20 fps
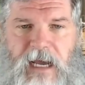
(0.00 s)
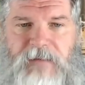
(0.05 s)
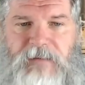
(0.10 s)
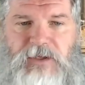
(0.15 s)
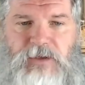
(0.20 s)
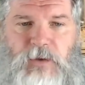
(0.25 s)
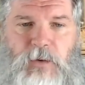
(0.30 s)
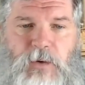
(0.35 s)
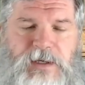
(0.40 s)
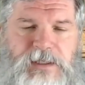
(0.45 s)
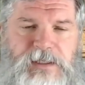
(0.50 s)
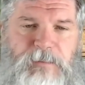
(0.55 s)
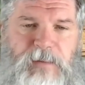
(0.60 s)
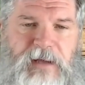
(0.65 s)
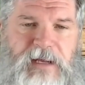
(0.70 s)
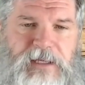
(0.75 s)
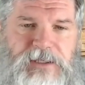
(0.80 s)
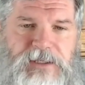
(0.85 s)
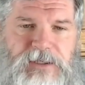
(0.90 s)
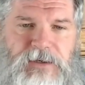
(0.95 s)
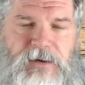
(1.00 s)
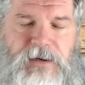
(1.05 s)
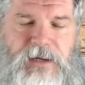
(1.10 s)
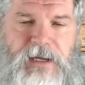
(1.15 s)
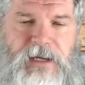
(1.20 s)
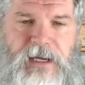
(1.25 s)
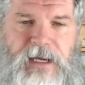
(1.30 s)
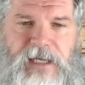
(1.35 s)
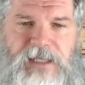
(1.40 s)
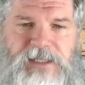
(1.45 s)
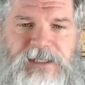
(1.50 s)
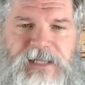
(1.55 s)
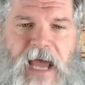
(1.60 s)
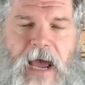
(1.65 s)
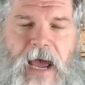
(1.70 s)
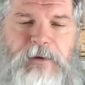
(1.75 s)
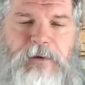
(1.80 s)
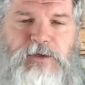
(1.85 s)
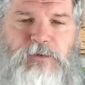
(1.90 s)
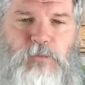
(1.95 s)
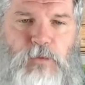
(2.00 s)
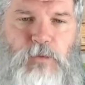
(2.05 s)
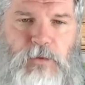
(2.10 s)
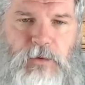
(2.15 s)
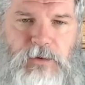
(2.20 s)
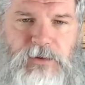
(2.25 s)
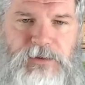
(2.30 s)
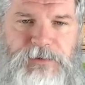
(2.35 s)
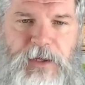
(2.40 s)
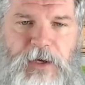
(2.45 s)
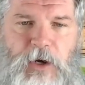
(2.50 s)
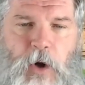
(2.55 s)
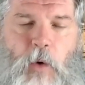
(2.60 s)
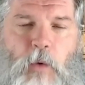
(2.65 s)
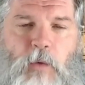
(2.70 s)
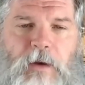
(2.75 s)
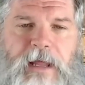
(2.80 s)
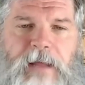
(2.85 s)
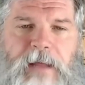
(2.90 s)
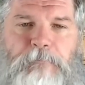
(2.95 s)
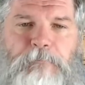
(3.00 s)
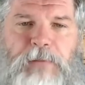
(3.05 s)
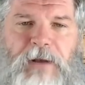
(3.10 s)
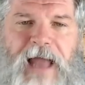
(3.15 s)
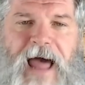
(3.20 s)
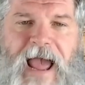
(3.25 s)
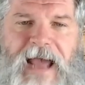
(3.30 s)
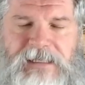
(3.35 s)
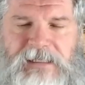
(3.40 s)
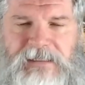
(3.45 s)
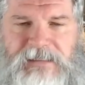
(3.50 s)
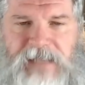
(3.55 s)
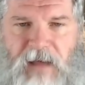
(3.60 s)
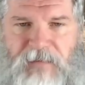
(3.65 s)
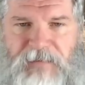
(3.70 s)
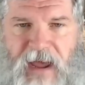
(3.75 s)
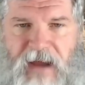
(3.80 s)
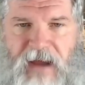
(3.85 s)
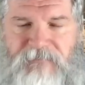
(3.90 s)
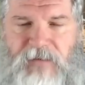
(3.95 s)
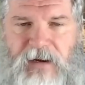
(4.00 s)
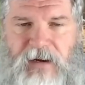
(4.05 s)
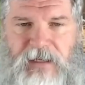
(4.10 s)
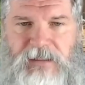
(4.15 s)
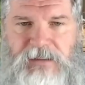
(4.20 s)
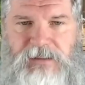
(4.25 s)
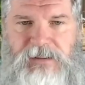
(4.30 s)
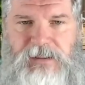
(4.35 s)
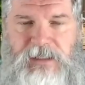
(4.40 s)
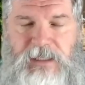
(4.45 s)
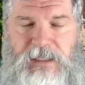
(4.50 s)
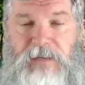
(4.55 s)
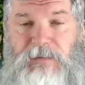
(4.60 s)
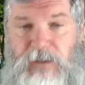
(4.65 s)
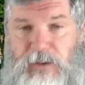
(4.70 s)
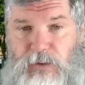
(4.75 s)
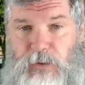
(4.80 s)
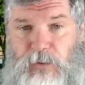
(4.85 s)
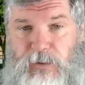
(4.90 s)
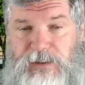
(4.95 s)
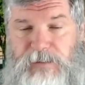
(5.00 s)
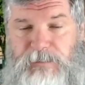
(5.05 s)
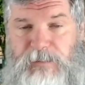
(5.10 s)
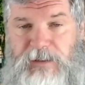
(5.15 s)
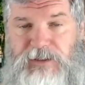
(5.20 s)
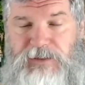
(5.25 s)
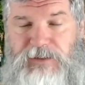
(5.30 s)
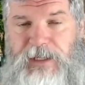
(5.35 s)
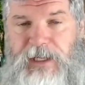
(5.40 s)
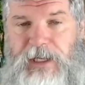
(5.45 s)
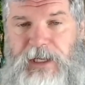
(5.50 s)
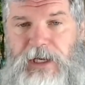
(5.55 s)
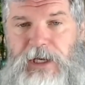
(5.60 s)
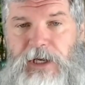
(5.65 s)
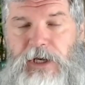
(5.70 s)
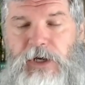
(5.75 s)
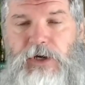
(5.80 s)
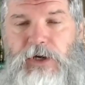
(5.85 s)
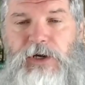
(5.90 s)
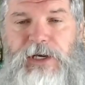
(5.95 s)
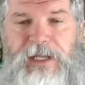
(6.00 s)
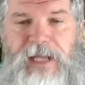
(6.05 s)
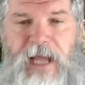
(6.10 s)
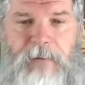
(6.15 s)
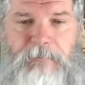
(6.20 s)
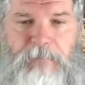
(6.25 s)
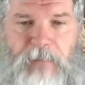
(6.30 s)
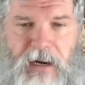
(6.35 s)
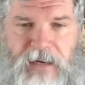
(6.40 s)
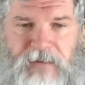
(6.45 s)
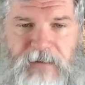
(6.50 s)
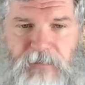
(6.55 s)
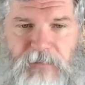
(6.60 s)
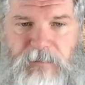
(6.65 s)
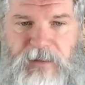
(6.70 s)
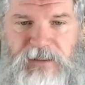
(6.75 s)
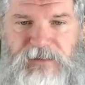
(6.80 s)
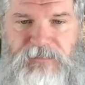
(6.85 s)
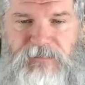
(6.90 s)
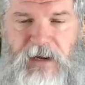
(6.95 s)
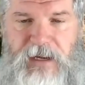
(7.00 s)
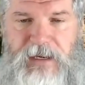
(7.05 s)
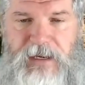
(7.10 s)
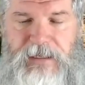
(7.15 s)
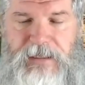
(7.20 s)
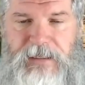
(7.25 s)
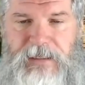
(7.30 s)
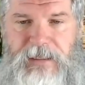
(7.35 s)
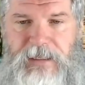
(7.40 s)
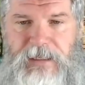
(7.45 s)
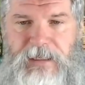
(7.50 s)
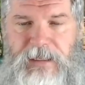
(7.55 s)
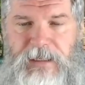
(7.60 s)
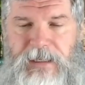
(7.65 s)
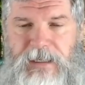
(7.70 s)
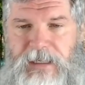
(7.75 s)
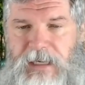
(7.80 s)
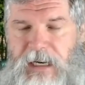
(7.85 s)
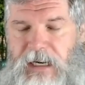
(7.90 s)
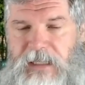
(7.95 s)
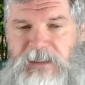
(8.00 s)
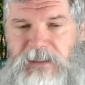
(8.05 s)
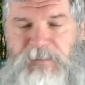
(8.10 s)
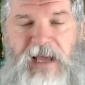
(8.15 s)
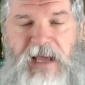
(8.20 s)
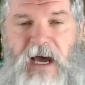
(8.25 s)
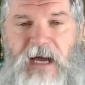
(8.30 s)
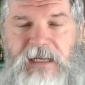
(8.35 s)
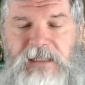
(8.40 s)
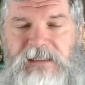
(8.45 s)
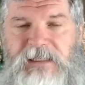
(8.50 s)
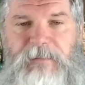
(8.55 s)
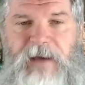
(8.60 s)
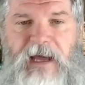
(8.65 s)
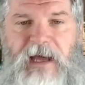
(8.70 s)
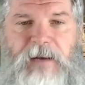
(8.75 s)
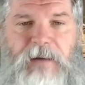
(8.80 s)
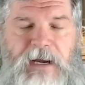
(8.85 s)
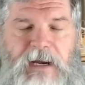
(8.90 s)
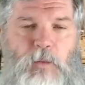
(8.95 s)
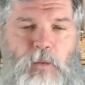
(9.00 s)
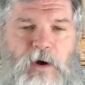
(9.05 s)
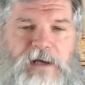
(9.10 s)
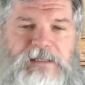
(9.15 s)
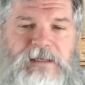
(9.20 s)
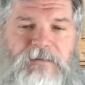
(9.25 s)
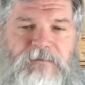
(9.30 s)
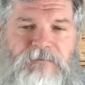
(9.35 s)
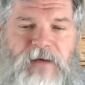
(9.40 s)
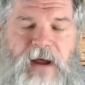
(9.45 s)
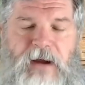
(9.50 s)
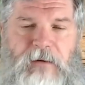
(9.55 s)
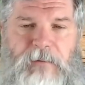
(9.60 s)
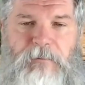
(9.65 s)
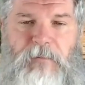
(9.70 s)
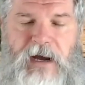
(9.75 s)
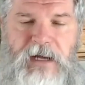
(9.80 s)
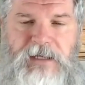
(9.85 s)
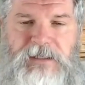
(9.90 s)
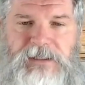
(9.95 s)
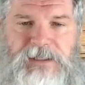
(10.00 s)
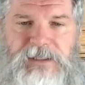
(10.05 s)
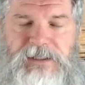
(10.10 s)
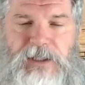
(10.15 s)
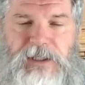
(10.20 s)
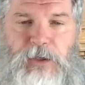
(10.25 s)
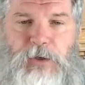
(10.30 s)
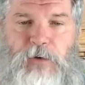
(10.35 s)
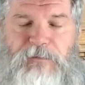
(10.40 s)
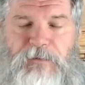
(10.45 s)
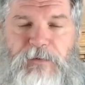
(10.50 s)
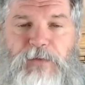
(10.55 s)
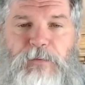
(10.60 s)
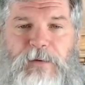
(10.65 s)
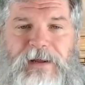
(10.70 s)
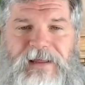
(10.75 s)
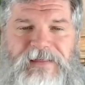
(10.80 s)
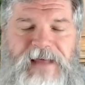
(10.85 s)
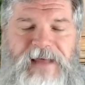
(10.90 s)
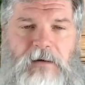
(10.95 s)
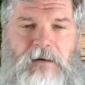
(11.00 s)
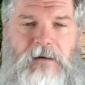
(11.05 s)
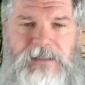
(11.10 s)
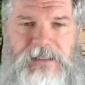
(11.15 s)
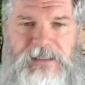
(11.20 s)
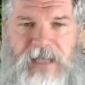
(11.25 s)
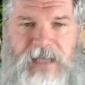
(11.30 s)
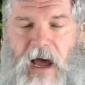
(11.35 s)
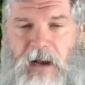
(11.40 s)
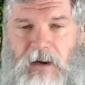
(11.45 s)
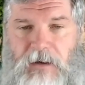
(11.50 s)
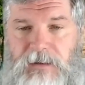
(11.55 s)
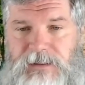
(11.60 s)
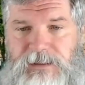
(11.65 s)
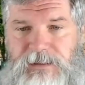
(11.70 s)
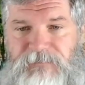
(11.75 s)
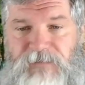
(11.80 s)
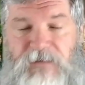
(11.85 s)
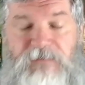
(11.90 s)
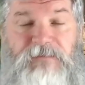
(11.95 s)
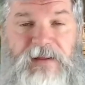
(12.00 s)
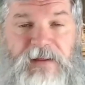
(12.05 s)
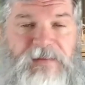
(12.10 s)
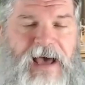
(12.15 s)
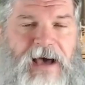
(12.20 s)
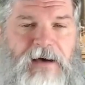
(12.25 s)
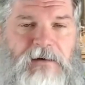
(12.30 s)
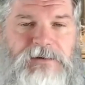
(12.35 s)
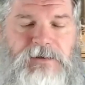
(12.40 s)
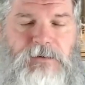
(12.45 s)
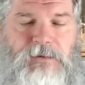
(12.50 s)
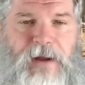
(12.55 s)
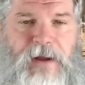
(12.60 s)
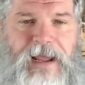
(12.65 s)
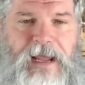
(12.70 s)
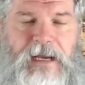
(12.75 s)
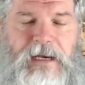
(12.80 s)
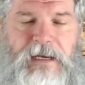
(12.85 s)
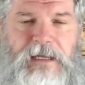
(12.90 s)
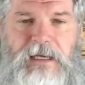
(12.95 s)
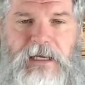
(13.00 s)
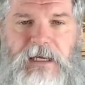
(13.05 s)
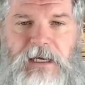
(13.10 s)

And the tourism minister established rules that only black South Africans in the tourism industry could get money from this fund. Now, let's be honest, the amount of money wasn't very much, just a little over $3,000, 50,000 rand.